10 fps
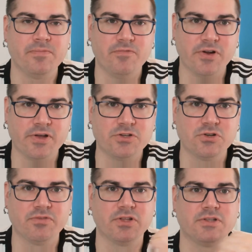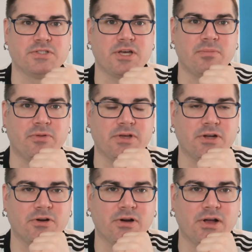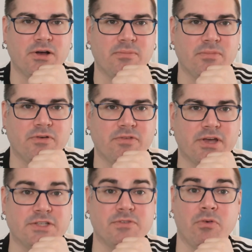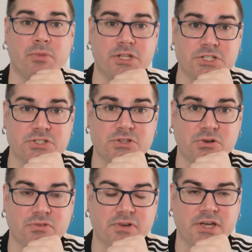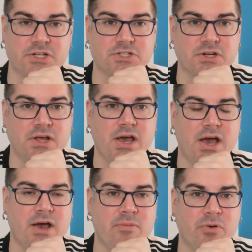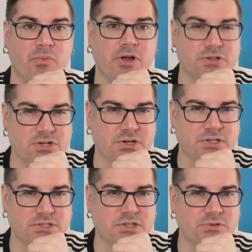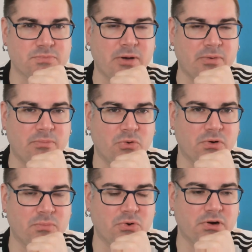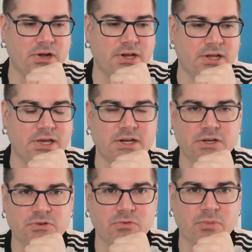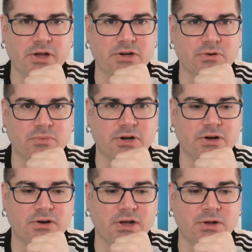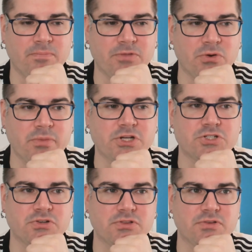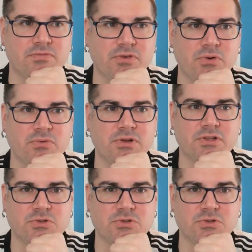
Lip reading: Very trivial example here of a case of a malicious notification, but we are starting to see those pop up more and more. And again, a good reminder where, make sure the phone and the